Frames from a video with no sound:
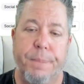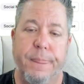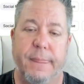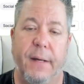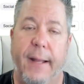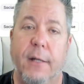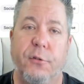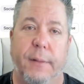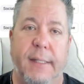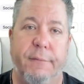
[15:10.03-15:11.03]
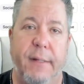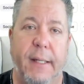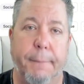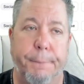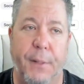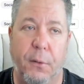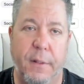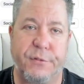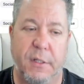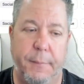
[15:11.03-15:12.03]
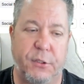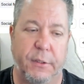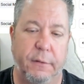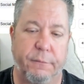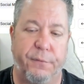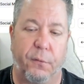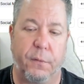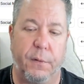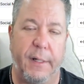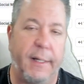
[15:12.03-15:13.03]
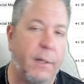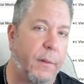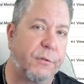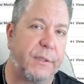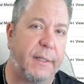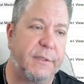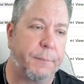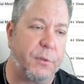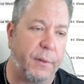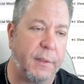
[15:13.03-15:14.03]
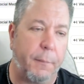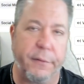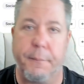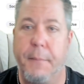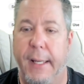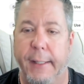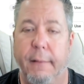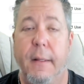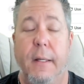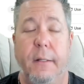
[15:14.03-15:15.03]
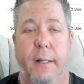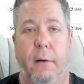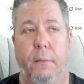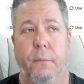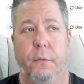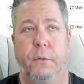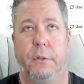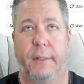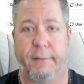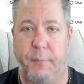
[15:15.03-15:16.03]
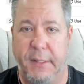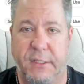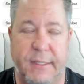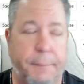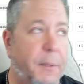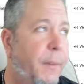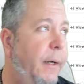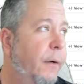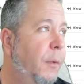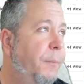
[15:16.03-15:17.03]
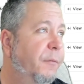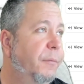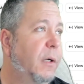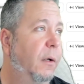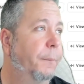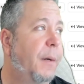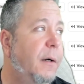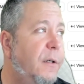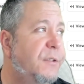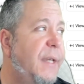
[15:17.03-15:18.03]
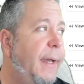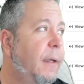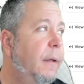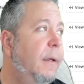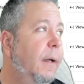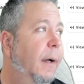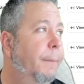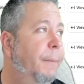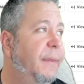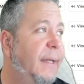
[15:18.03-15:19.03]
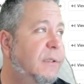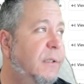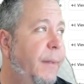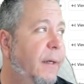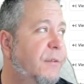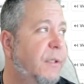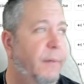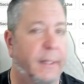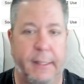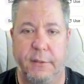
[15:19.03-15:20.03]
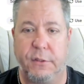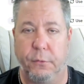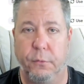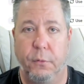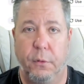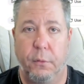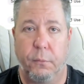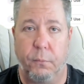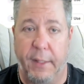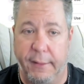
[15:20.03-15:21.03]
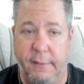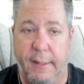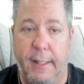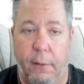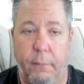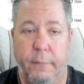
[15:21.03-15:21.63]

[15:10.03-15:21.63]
they're actually giving a bonus commission for anyone who signs up during the month of May. Now, you'll have to be accepted by our group called PartnerStack, but that's something else I'm going to get to right now.